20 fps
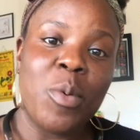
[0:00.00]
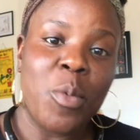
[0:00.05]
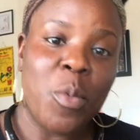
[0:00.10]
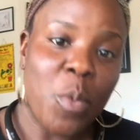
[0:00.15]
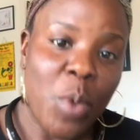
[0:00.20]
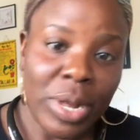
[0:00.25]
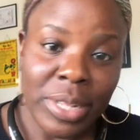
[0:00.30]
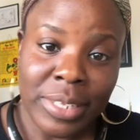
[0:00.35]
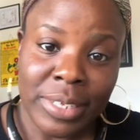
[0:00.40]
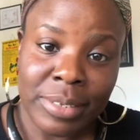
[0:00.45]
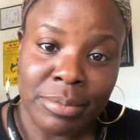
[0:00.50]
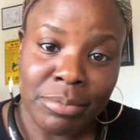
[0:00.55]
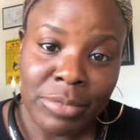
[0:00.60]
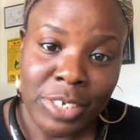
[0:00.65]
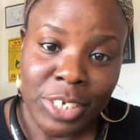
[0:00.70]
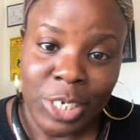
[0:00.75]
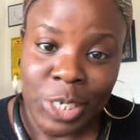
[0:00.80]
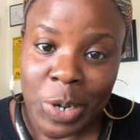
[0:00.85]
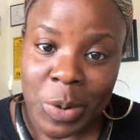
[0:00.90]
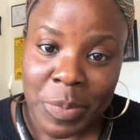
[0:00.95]
welcome
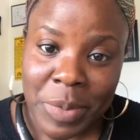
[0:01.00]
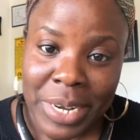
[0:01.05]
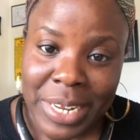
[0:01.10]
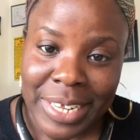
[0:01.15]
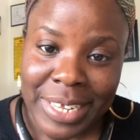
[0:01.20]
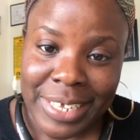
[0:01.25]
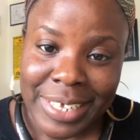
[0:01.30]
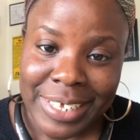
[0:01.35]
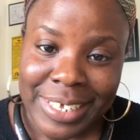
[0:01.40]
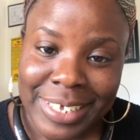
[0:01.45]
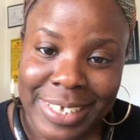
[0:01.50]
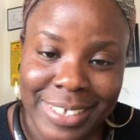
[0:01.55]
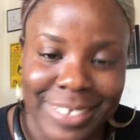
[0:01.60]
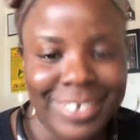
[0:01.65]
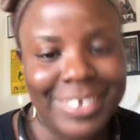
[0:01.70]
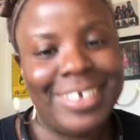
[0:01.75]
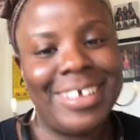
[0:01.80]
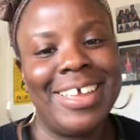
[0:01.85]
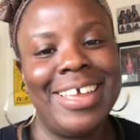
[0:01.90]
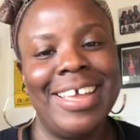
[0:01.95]
to Germany,
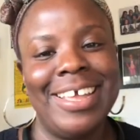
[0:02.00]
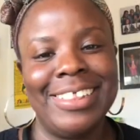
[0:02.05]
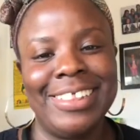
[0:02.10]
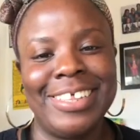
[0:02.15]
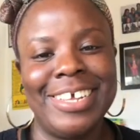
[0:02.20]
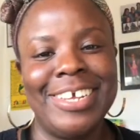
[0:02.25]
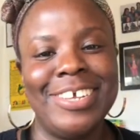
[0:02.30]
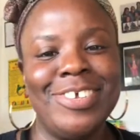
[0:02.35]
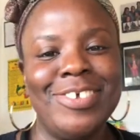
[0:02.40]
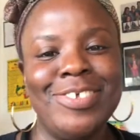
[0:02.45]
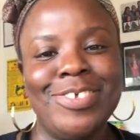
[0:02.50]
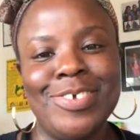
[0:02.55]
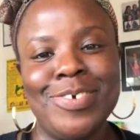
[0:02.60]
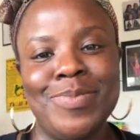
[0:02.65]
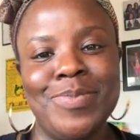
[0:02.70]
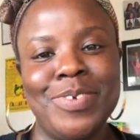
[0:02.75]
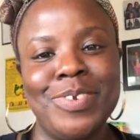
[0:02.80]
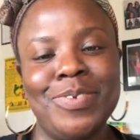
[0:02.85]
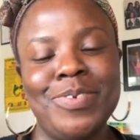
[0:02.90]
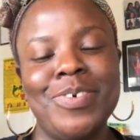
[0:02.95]
and thank you so
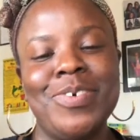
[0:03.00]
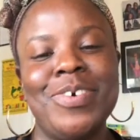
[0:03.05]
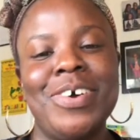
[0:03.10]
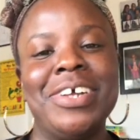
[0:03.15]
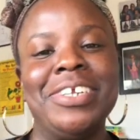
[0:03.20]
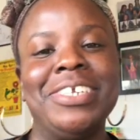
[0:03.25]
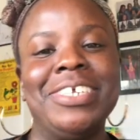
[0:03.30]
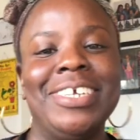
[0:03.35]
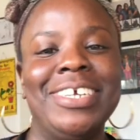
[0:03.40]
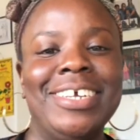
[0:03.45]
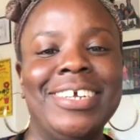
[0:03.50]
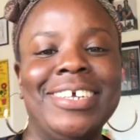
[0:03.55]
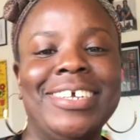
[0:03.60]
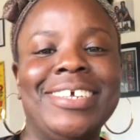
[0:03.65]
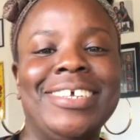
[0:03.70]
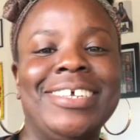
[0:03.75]
much for watching.